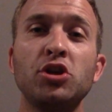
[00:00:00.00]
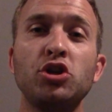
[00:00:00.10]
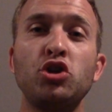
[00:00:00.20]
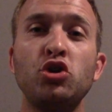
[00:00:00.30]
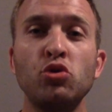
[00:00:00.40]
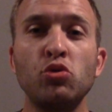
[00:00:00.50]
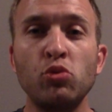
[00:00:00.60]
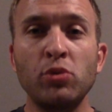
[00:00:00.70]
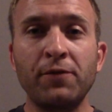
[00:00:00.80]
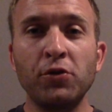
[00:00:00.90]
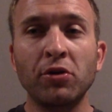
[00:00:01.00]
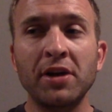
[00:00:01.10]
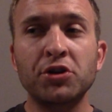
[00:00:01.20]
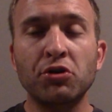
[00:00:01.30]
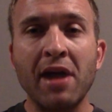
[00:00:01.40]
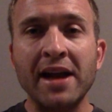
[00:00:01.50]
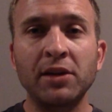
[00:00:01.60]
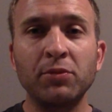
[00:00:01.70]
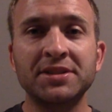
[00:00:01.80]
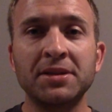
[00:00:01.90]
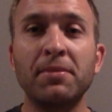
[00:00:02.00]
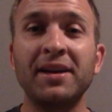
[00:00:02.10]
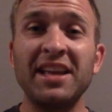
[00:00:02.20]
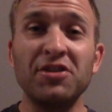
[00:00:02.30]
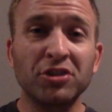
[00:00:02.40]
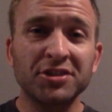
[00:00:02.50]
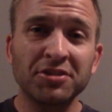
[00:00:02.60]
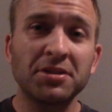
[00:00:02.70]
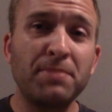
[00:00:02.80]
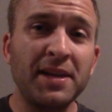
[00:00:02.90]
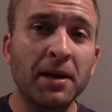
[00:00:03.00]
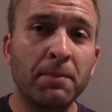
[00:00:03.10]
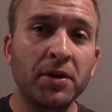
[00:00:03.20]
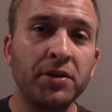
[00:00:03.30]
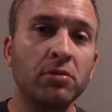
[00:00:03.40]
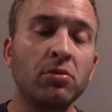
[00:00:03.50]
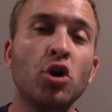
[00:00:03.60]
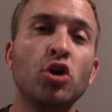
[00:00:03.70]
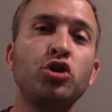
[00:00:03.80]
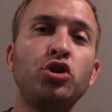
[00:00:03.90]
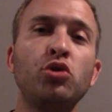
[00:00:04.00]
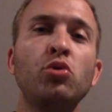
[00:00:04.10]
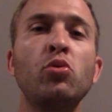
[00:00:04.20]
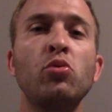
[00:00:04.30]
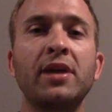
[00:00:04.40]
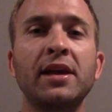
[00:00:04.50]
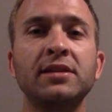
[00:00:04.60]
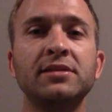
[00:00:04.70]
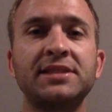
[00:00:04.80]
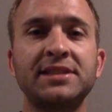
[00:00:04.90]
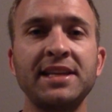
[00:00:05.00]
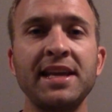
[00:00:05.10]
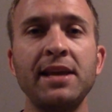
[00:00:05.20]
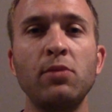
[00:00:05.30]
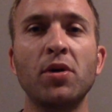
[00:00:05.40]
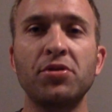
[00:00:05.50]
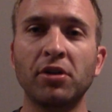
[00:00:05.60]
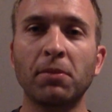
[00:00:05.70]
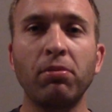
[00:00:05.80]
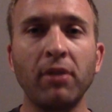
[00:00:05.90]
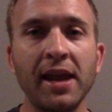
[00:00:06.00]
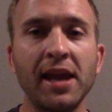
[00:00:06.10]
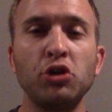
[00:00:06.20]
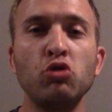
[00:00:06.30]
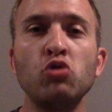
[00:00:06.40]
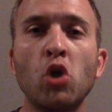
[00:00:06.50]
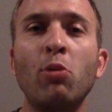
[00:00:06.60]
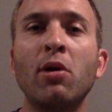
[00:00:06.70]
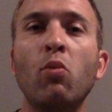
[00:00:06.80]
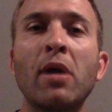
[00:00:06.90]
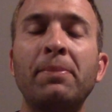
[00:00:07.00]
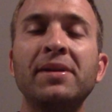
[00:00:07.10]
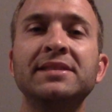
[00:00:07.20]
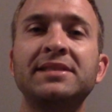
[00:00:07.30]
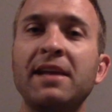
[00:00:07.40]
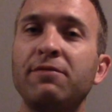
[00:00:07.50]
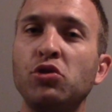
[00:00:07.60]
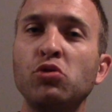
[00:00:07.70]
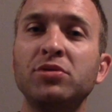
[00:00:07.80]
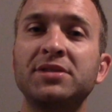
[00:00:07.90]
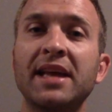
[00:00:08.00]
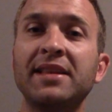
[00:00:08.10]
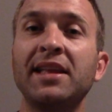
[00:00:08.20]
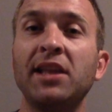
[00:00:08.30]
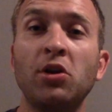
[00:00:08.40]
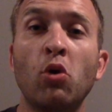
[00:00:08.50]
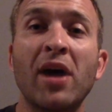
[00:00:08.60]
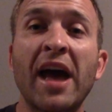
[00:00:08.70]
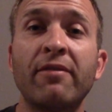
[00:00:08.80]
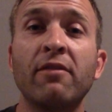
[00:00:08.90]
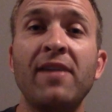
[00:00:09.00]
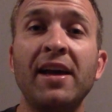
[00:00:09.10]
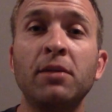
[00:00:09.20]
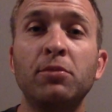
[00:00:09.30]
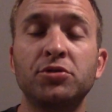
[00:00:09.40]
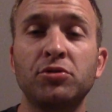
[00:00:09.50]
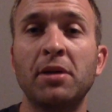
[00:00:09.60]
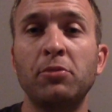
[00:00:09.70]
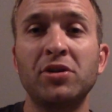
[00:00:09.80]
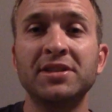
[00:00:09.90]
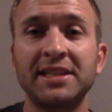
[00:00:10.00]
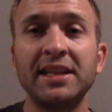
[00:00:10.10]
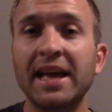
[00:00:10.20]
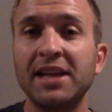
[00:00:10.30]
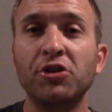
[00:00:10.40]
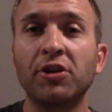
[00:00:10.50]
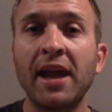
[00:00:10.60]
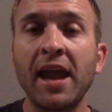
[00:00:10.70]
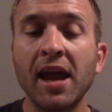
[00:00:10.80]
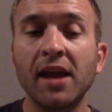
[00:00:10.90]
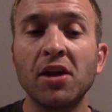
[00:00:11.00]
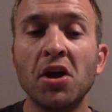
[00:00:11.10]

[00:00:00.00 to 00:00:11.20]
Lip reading: if you're interacting with somebody and they're starting to beat up on you, you can see what they're playing. You know what weapons they've used and that they don't have available to them. You can see that in their hand.